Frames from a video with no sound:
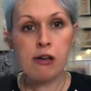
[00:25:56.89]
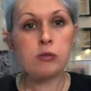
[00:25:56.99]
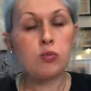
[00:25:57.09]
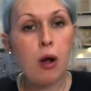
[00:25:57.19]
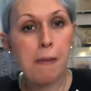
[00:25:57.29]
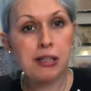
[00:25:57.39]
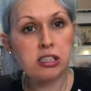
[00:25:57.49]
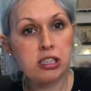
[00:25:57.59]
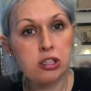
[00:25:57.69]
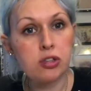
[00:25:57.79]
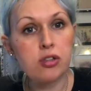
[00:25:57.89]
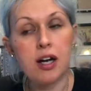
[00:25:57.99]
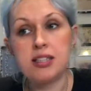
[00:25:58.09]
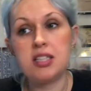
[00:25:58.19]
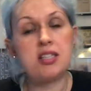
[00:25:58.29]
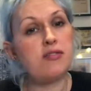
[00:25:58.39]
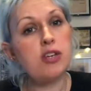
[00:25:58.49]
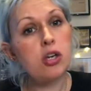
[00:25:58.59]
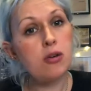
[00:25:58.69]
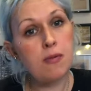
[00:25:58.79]
what I'm asking you guys is if
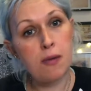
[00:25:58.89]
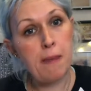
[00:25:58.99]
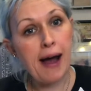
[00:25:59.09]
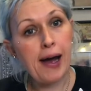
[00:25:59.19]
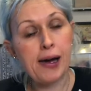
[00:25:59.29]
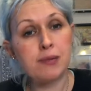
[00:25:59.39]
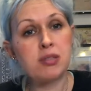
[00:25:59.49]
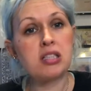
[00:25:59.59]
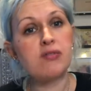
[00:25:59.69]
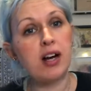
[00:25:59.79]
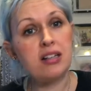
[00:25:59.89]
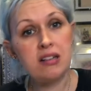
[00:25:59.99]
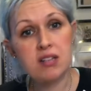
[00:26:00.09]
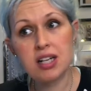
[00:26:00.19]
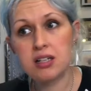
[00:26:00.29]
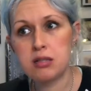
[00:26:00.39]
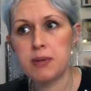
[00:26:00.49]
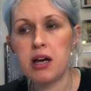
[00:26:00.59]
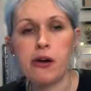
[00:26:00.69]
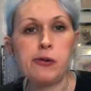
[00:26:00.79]
you can perhaps, if I leave the links
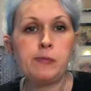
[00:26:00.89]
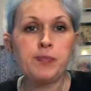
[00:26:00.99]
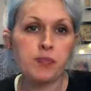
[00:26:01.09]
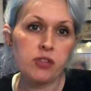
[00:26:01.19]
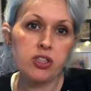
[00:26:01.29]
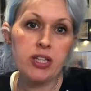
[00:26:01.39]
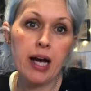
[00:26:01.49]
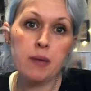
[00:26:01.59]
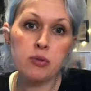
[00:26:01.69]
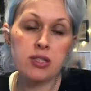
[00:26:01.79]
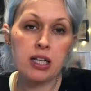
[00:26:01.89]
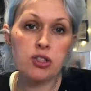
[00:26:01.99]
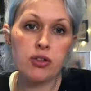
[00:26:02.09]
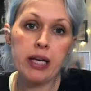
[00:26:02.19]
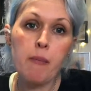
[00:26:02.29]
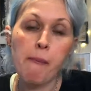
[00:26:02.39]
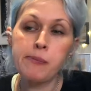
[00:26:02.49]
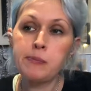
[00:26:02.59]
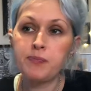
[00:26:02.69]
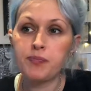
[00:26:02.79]
below to the Animal Sanctuary,
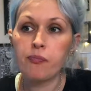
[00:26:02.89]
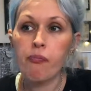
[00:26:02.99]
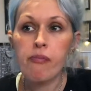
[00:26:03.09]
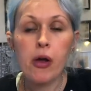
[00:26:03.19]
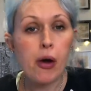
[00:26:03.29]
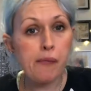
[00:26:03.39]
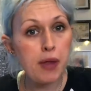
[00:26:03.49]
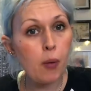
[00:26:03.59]
go on their